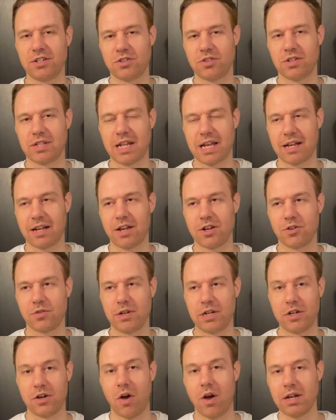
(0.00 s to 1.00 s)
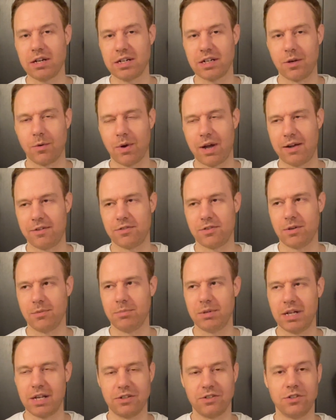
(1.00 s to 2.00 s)
interest of that country not to go after it
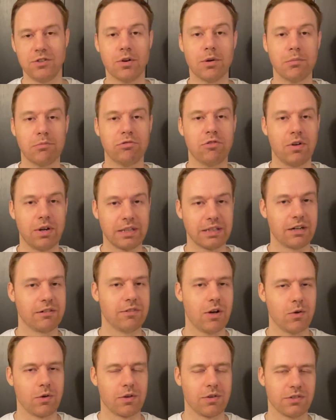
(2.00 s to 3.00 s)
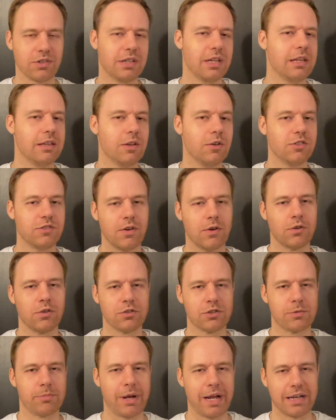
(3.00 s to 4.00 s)
because you're employing their locals and then those
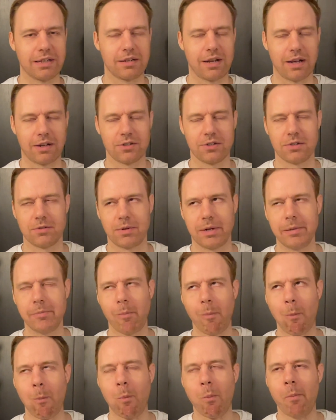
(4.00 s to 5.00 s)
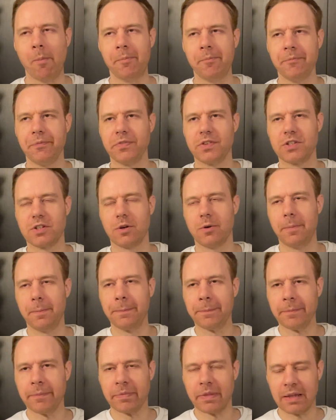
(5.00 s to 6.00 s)
locals are paying taxes, right? So
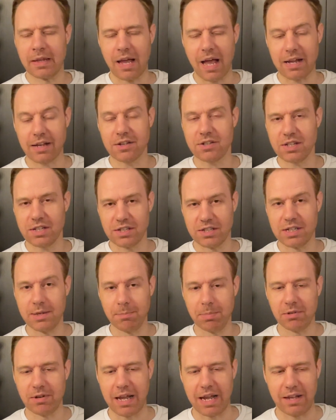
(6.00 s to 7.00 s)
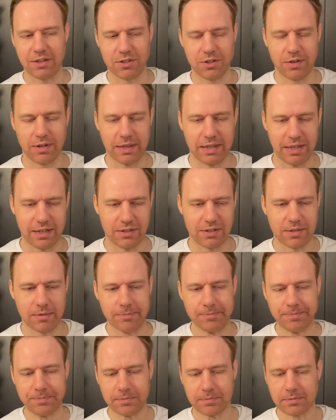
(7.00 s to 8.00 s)
I guess the simple answer to this
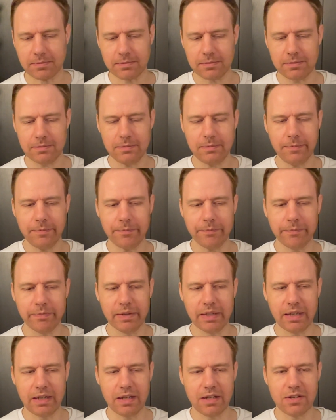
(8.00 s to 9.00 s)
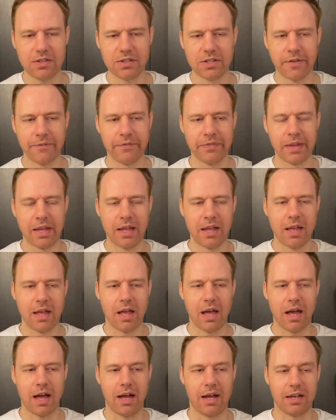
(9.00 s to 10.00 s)
is
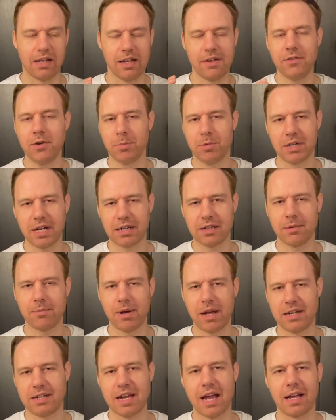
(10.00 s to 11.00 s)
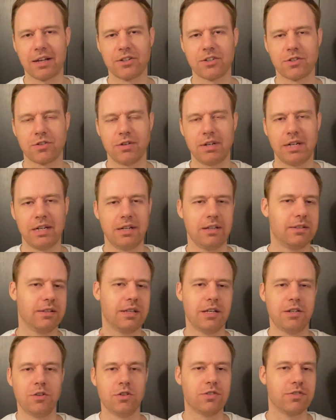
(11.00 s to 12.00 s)
uh, if you're protected by a tax treaty,
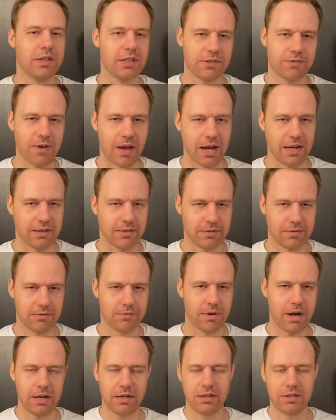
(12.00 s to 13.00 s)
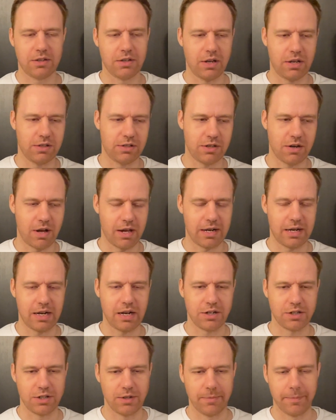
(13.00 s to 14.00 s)
then usually it's fine, right? It's not an
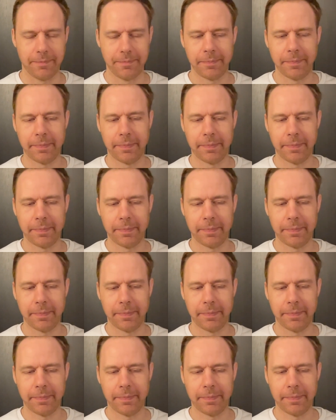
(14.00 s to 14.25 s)
issue.